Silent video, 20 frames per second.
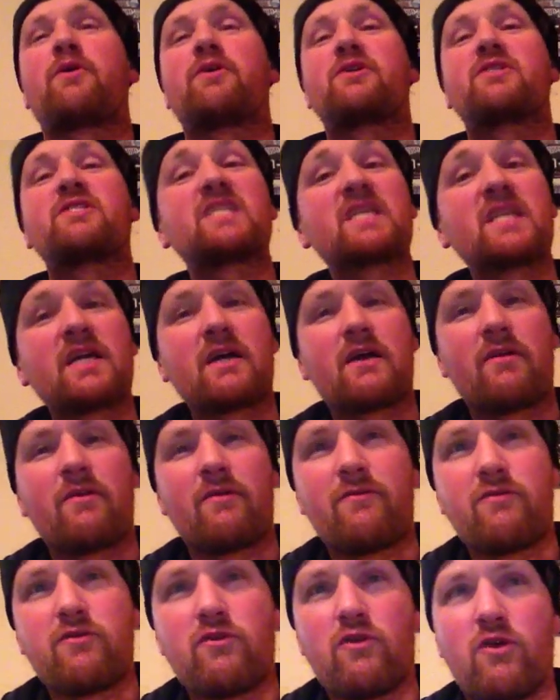were sitting on
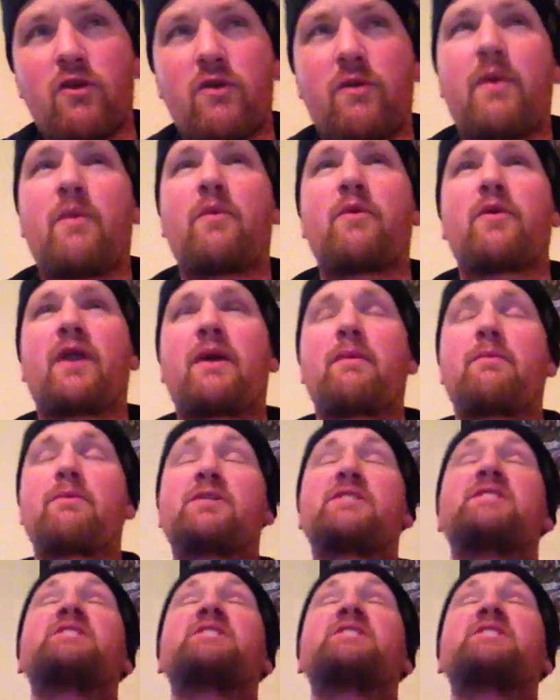the floor, we weren't able to